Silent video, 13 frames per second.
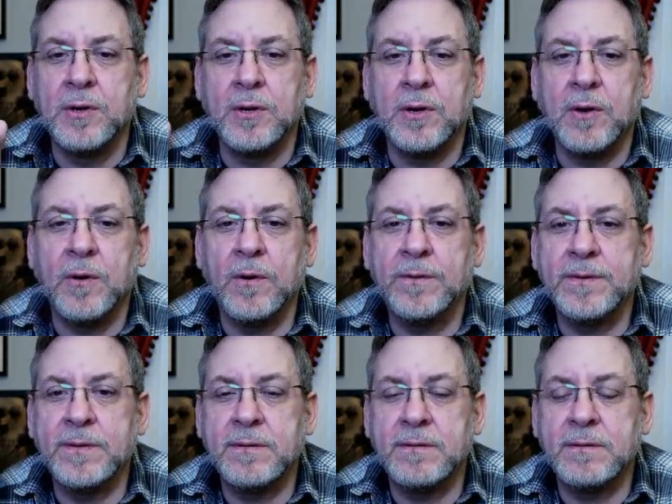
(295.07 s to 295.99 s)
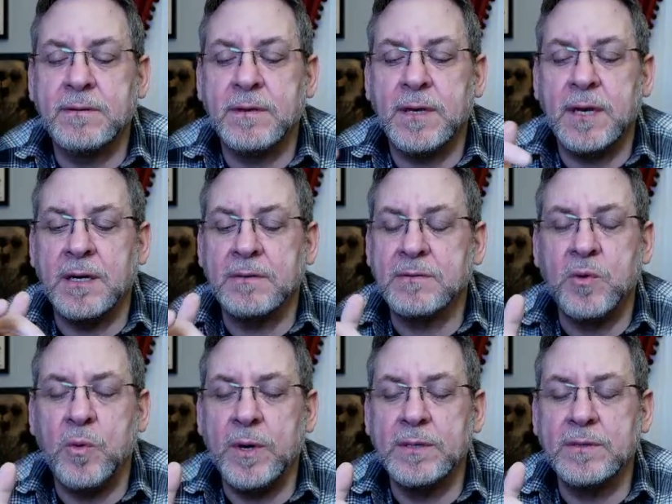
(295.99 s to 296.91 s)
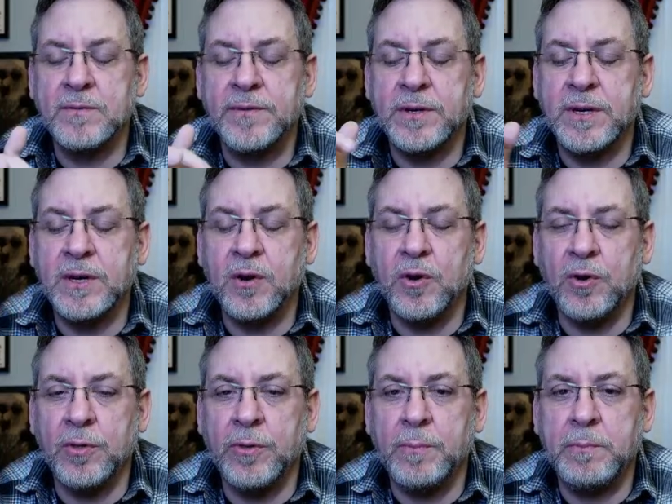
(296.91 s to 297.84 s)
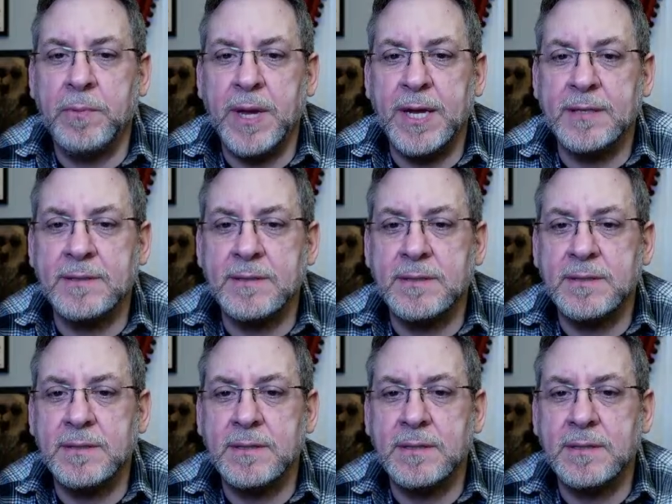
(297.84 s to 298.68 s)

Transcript: Coins are very earth-based.